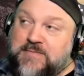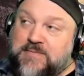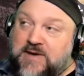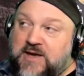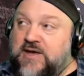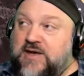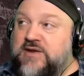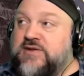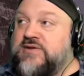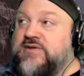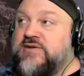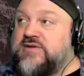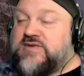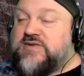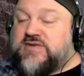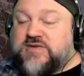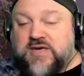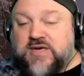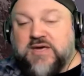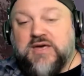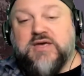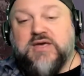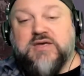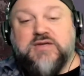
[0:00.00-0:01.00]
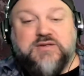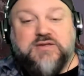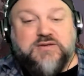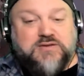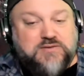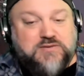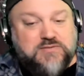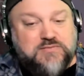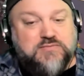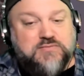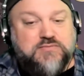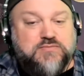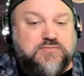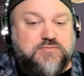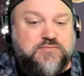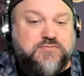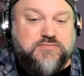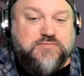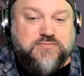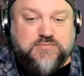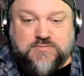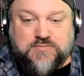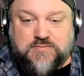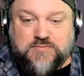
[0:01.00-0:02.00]
etiquette,
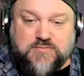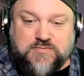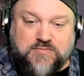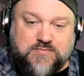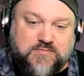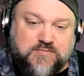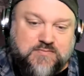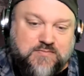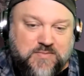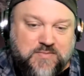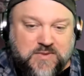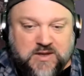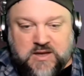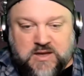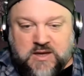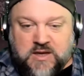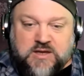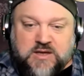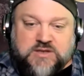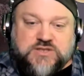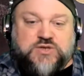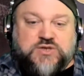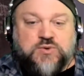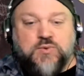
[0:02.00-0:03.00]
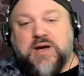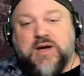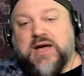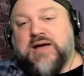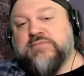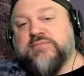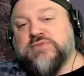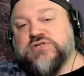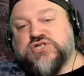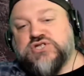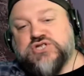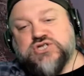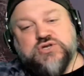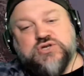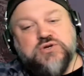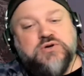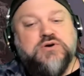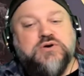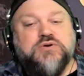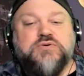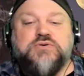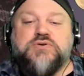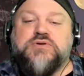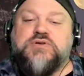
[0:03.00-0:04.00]
so I must
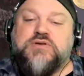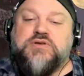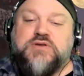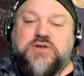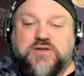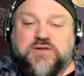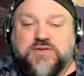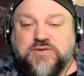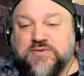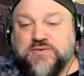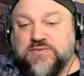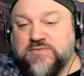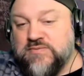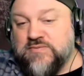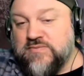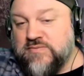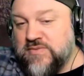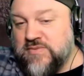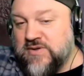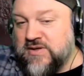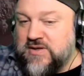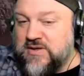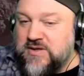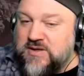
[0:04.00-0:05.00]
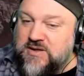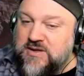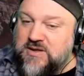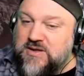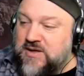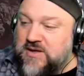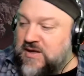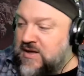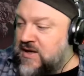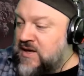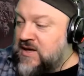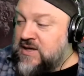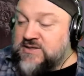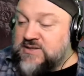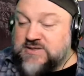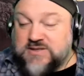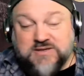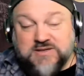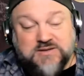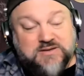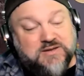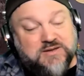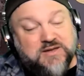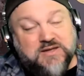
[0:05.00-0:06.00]
show another me.
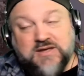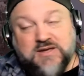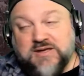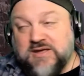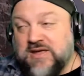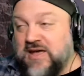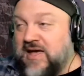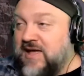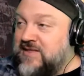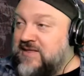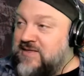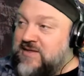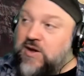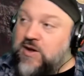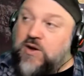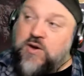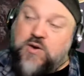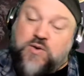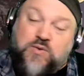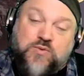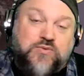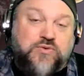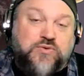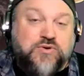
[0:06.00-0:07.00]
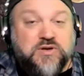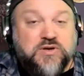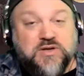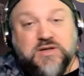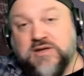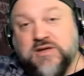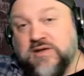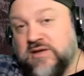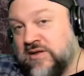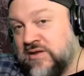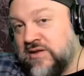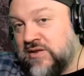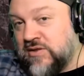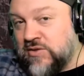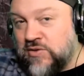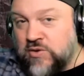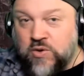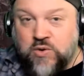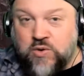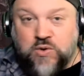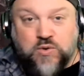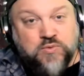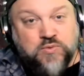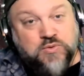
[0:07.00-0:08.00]
Today I don't need
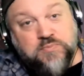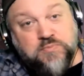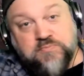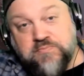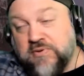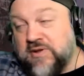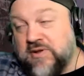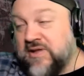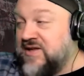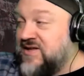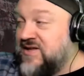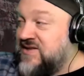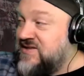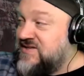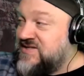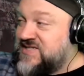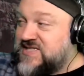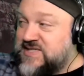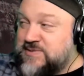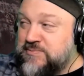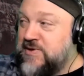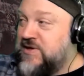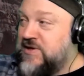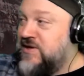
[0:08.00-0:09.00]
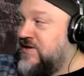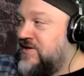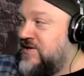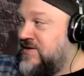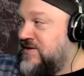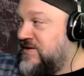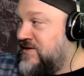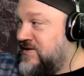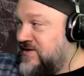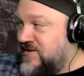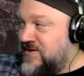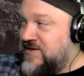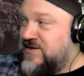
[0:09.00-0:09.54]
no replacement.